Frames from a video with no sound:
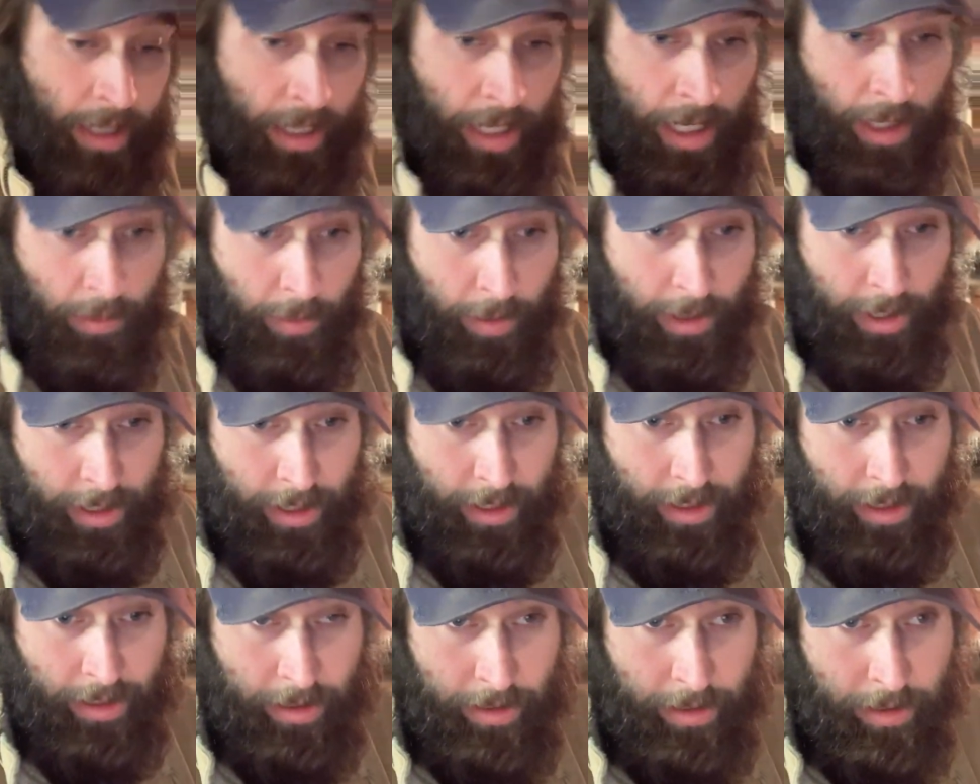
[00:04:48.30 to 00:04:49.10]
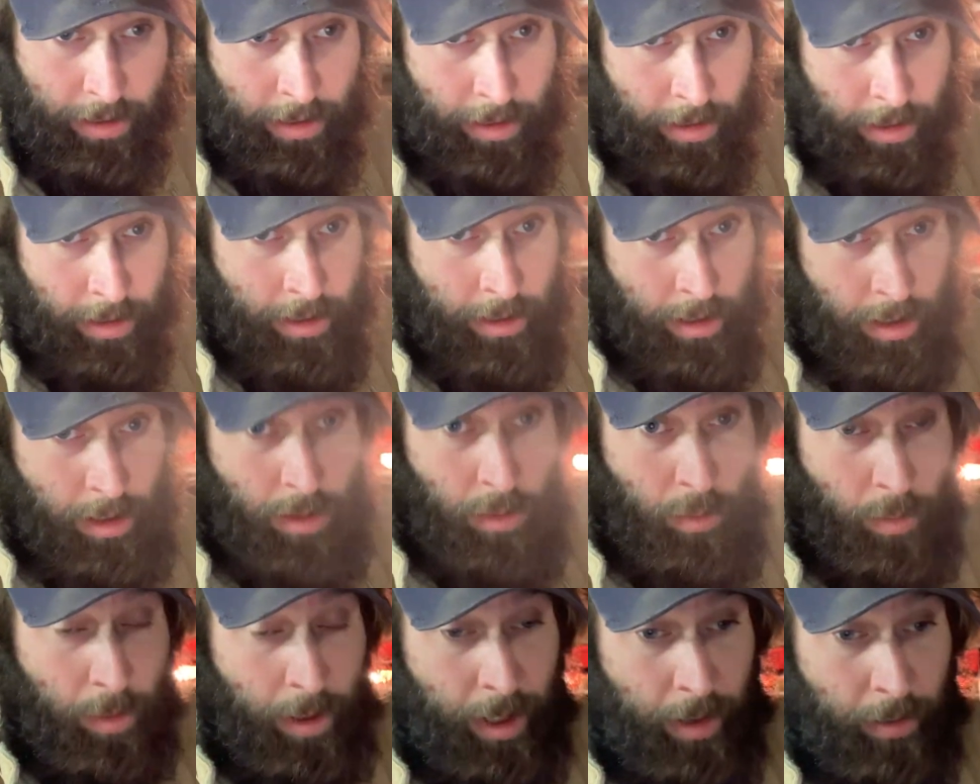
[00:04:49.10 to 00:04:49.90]
area
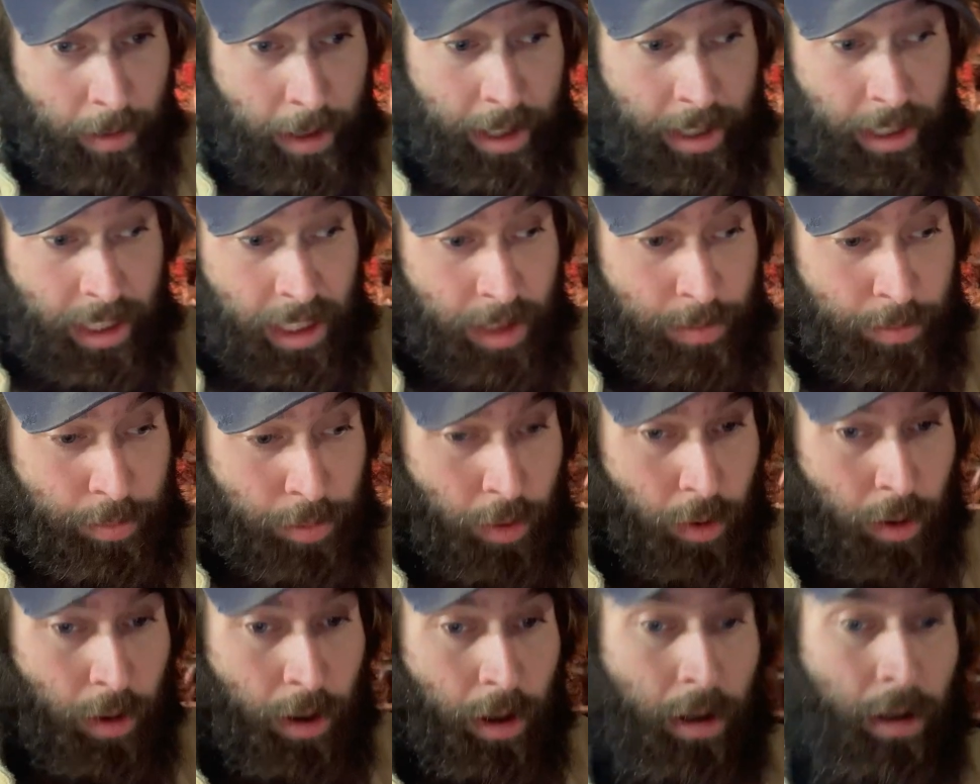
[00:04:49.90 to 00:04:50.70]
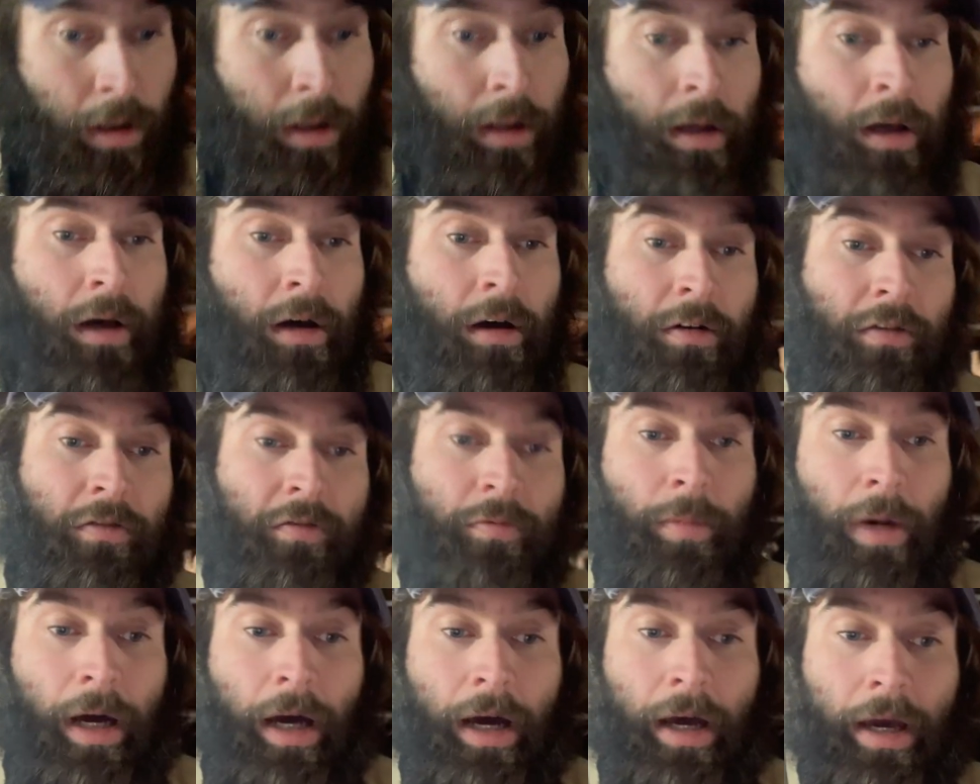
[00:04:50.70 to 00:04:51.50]
where I keep all of
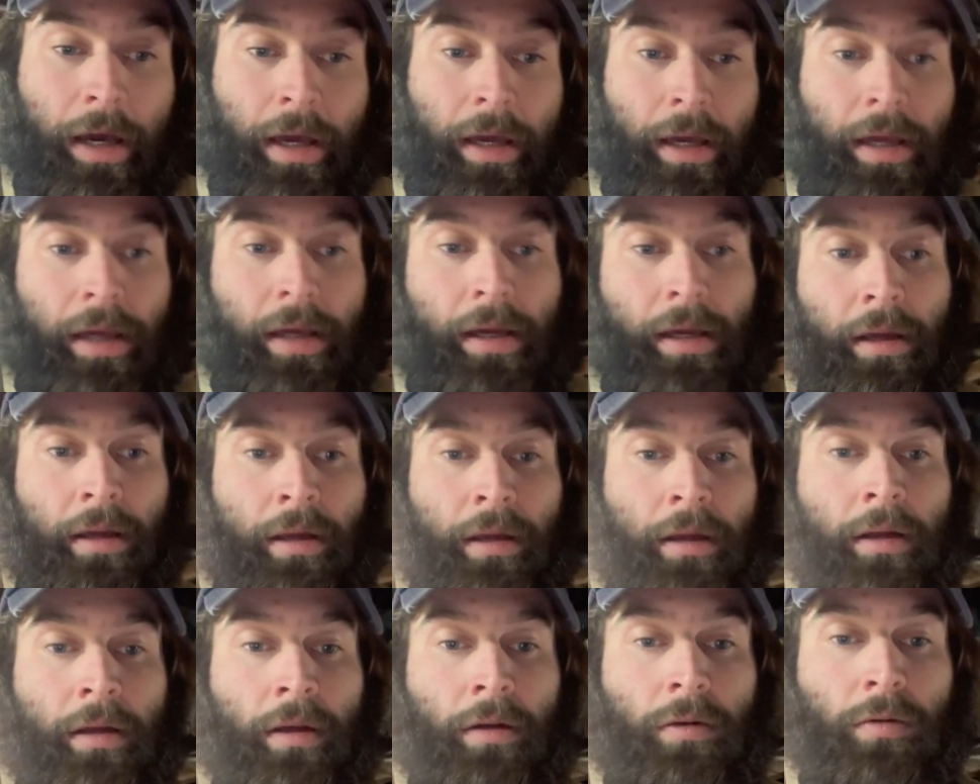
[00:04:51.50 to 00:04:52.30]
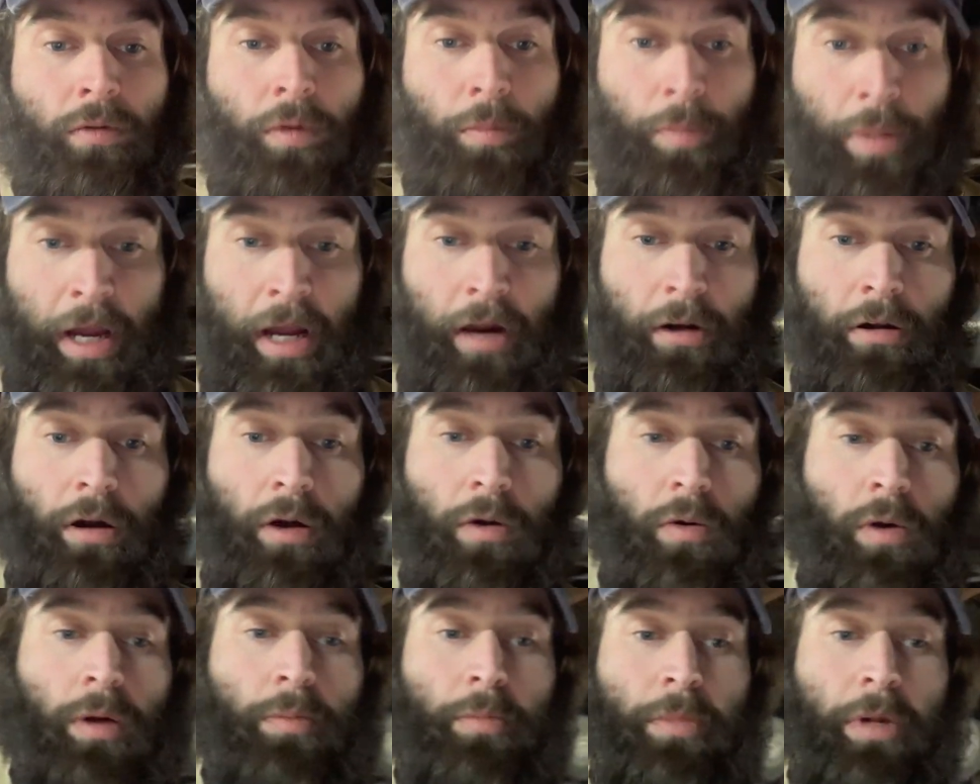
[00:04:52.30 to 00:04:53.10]
my repair
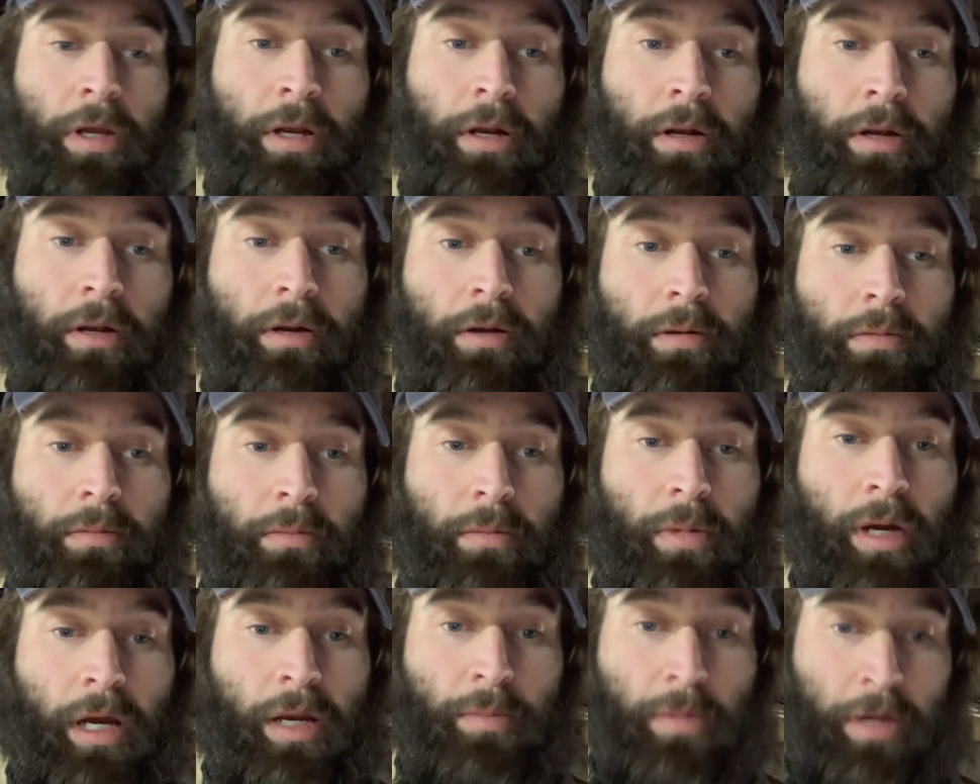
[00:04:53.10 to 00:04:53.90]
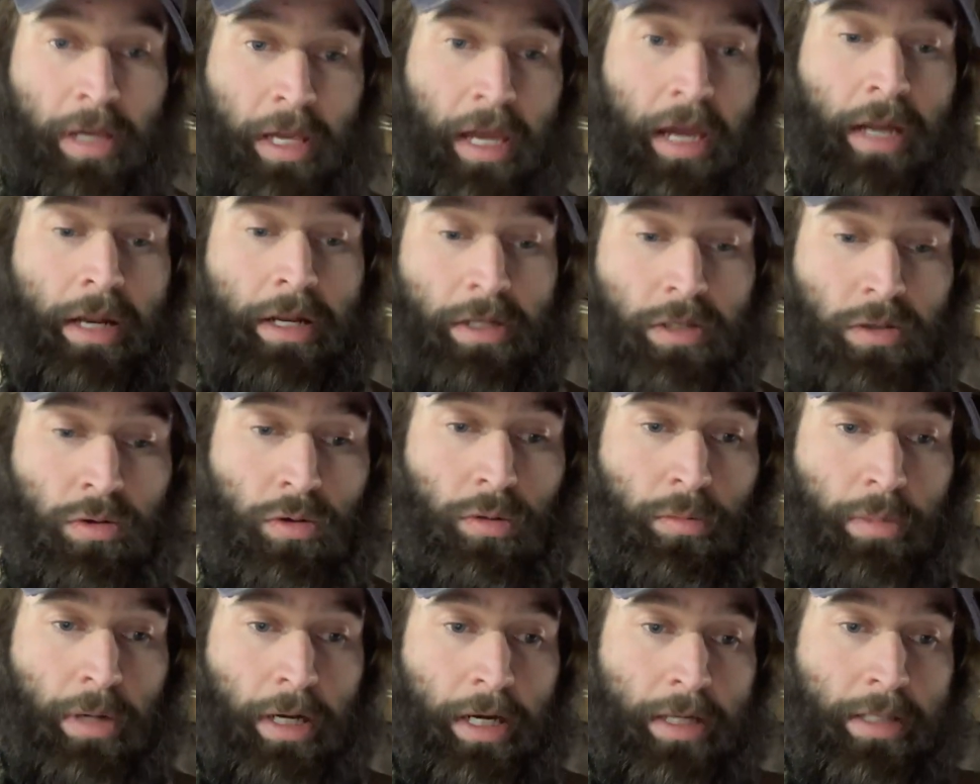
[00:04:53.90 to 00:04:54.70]
equipment, my mechanics
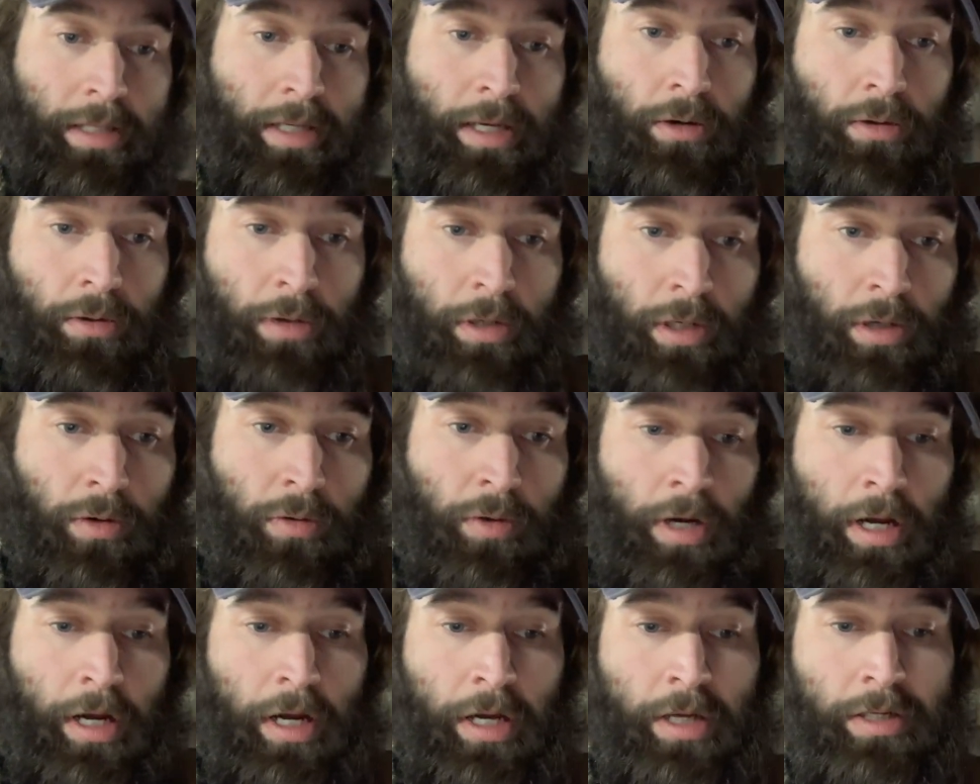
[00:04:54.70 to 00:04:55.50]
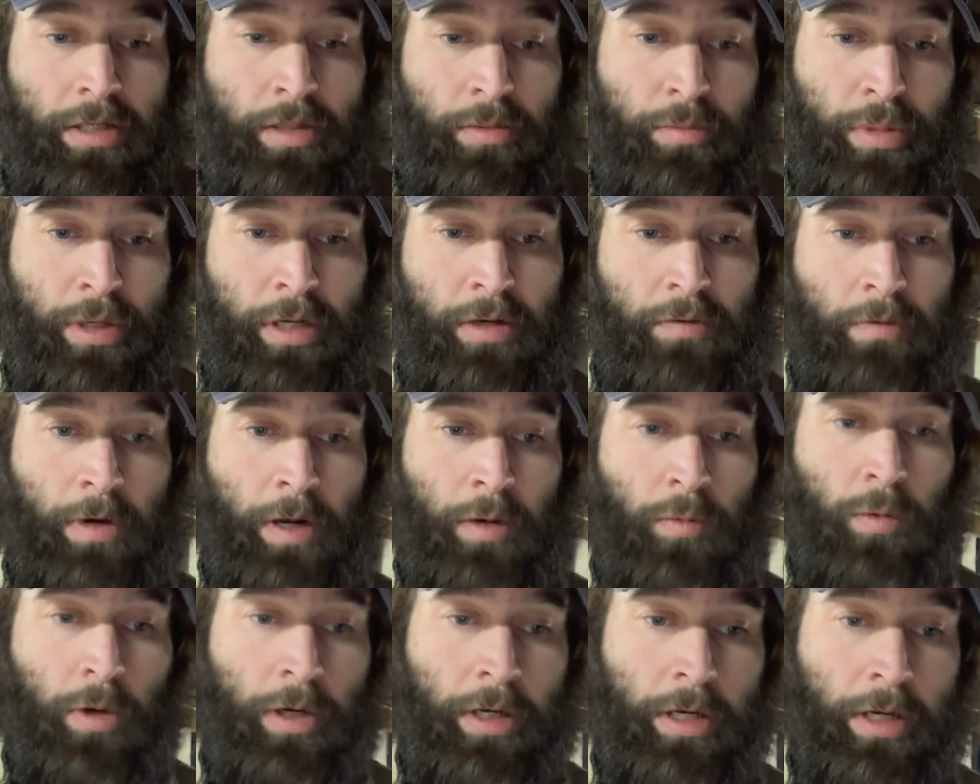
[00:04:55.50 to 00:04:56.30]
toolbox out in the garage, the big red
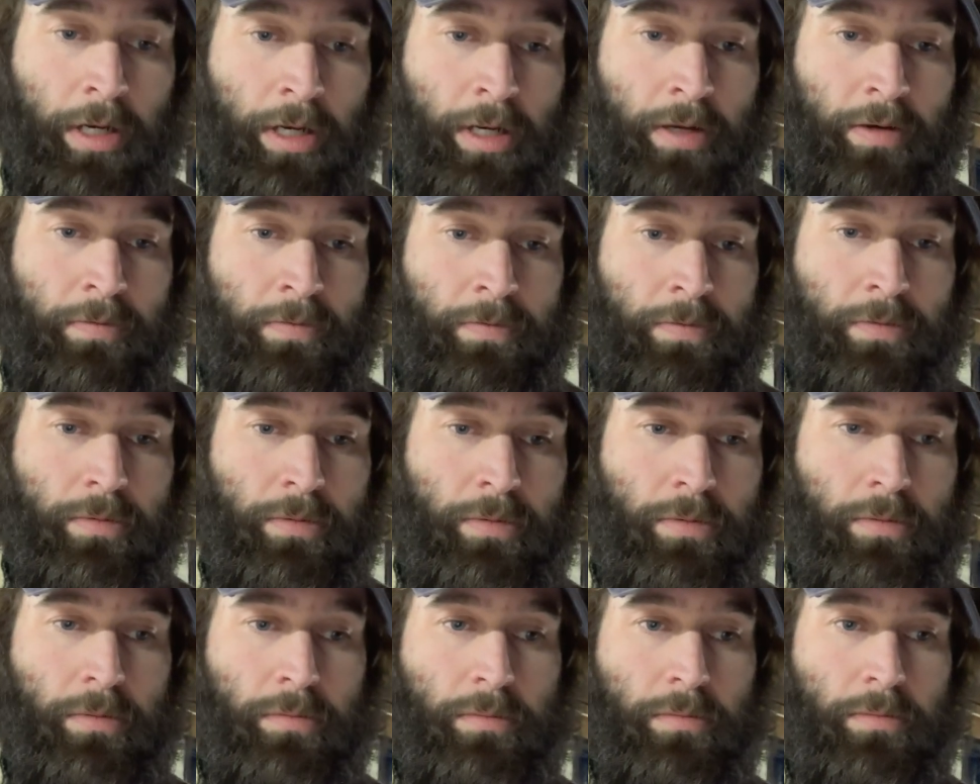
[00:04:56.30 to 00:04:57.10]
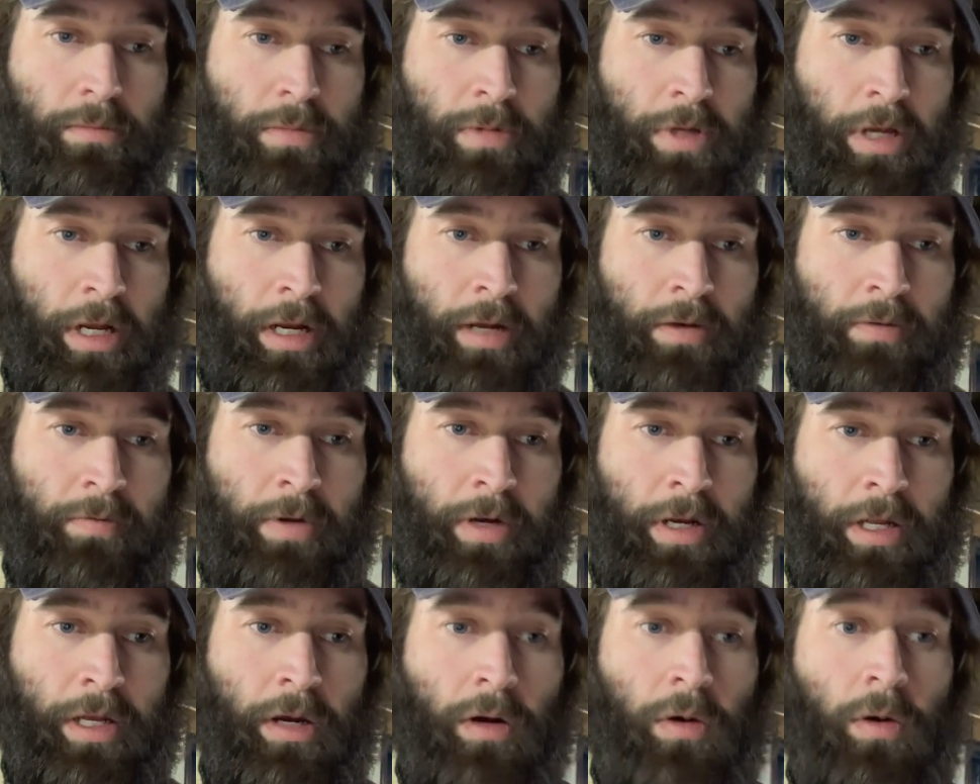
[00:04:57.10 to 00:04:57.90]
one that I've done a
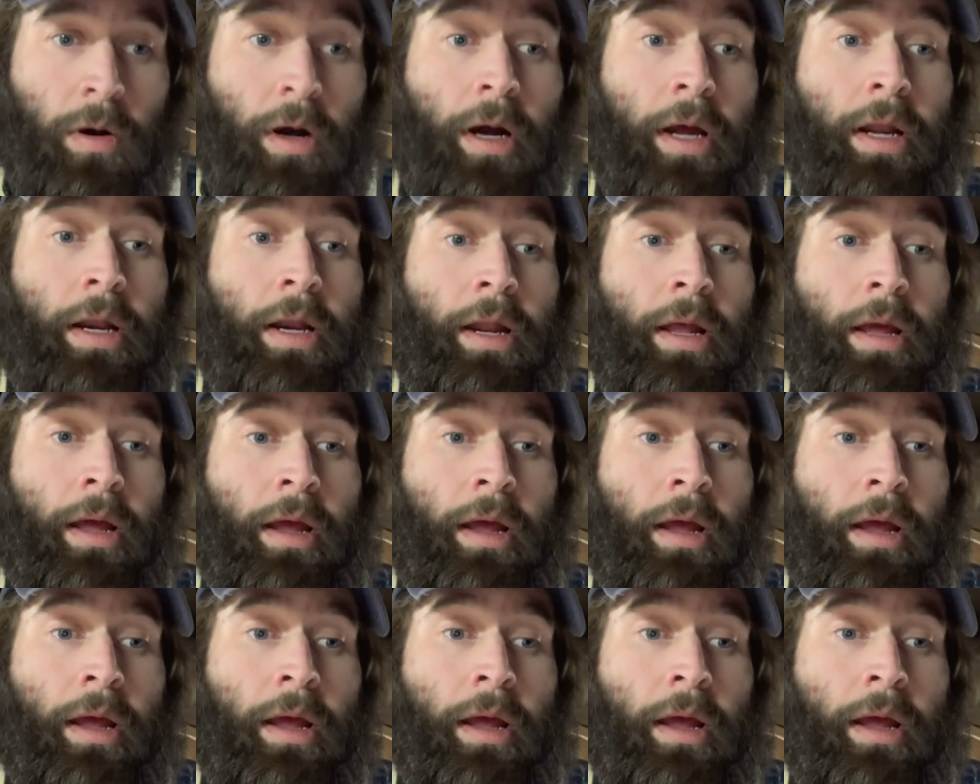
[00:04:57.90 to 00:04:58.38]
video on.